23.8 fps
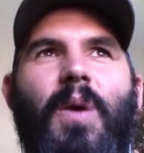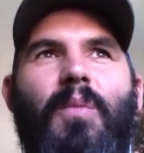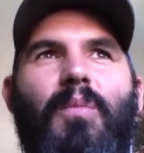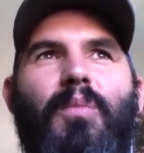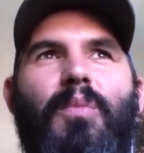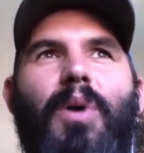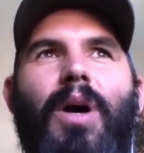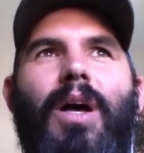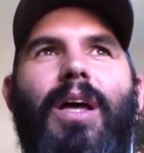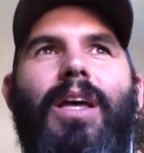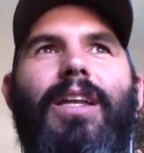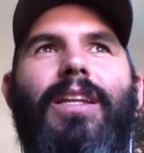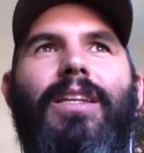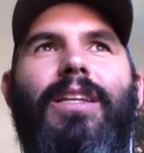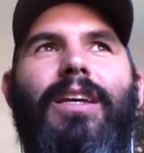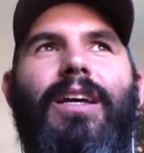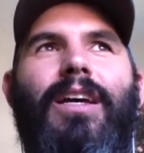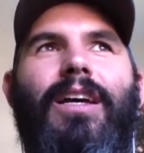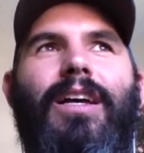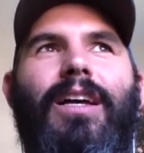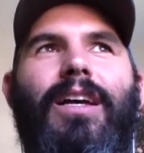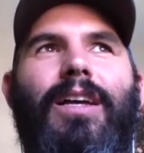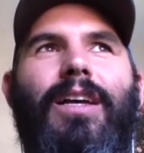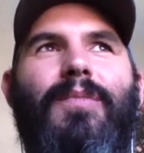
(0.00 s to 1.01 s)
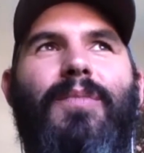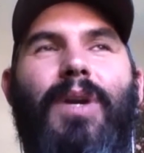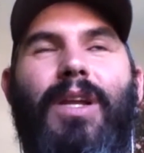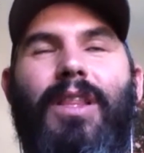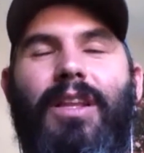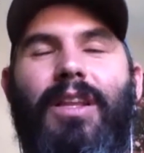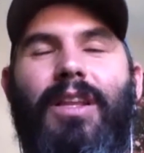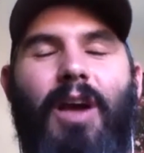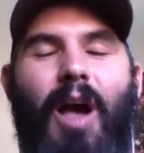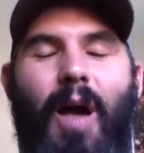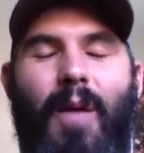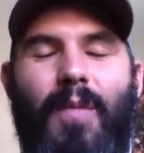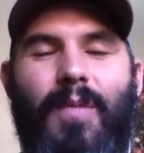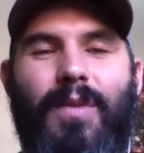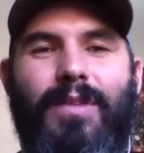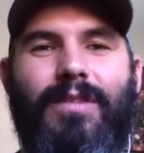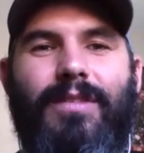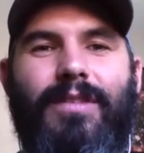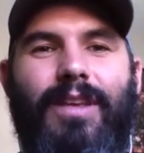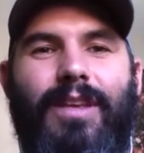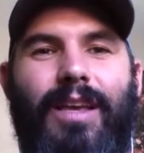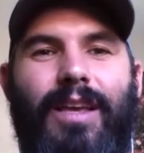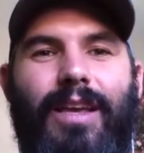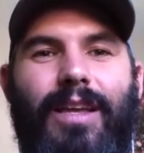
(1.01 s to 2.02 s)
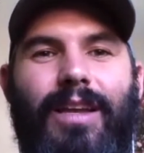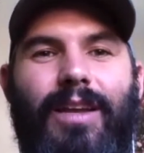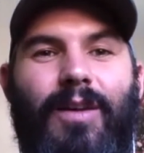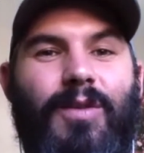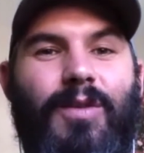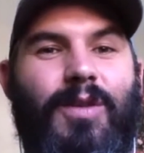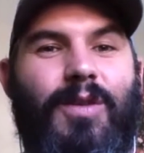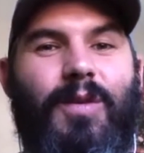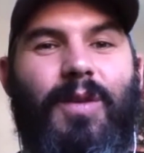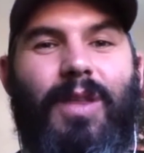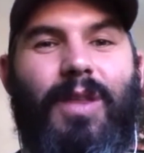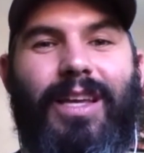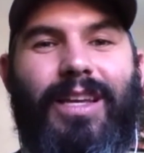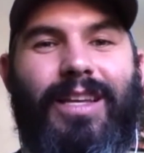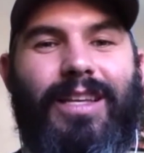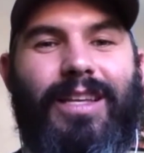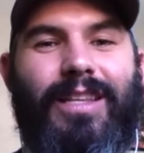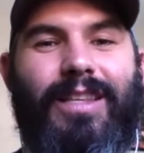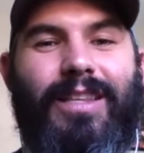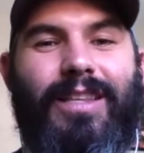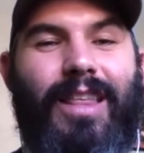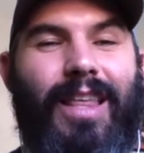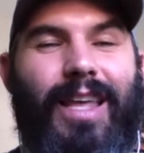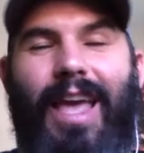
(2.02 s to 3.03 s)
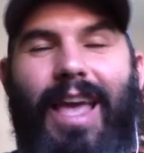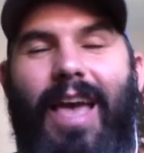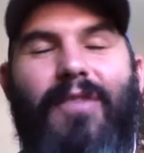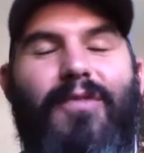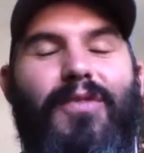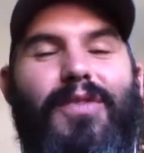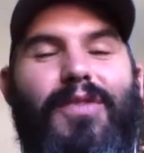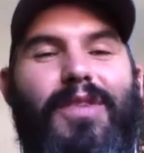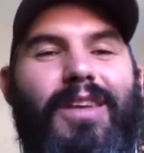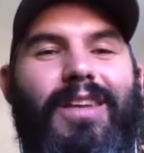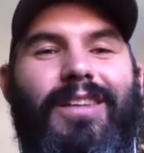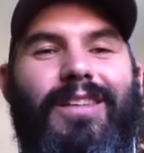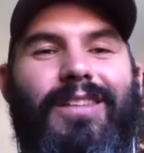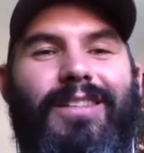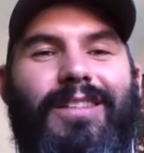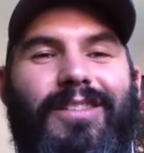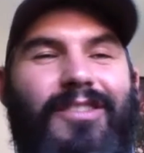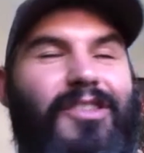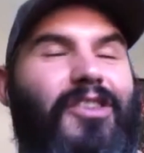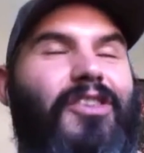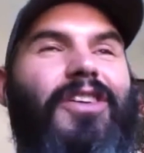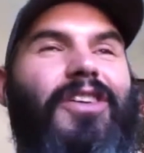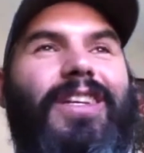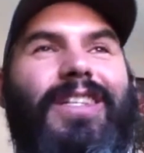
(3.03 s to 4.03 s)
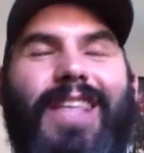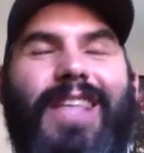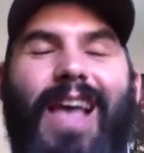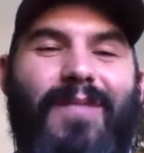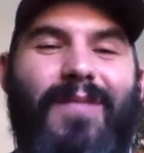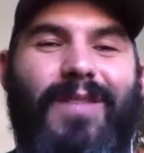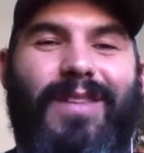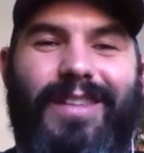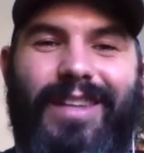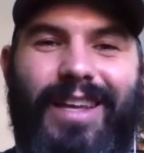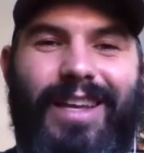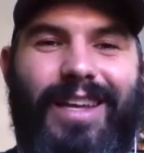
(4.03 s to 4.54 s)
But in the comments, and also like everything good has happened.